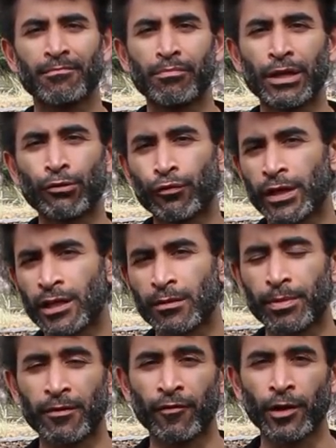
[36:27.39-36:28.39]
Be real,
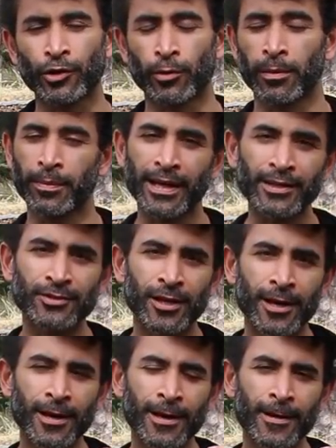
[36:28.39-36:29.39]
be vulnerable. Because
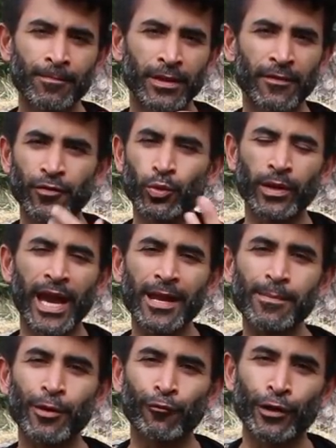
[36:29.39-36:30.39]
if you
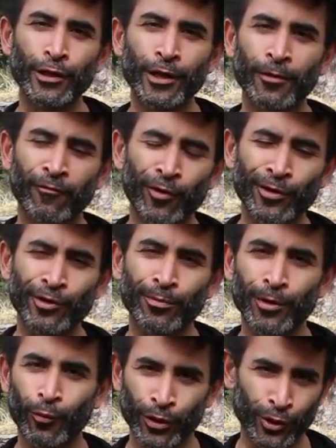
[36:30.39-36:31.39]
can't be real and
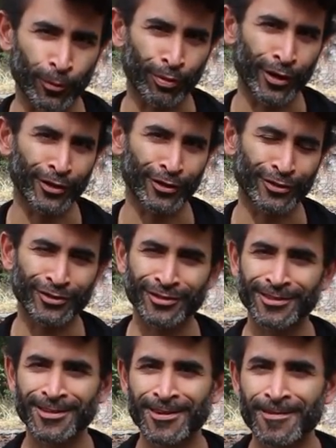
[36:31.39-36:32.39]
vulnerable with your
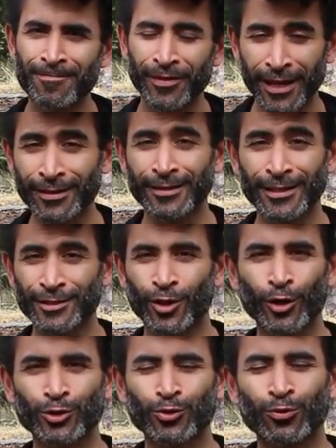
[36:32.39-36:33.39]
brothers in the
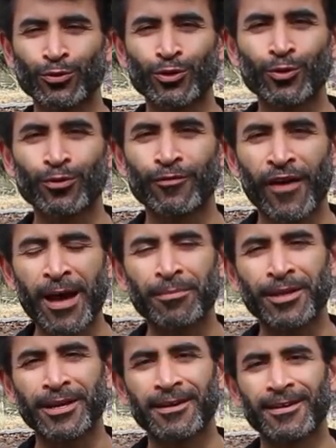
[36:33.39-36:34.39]
testosterone truth
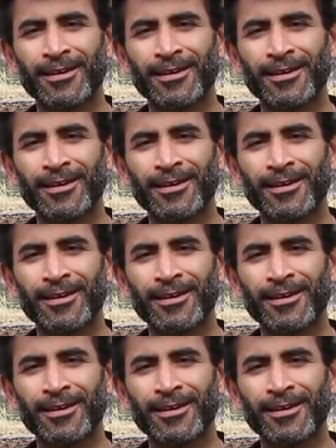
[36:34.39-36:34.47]
family,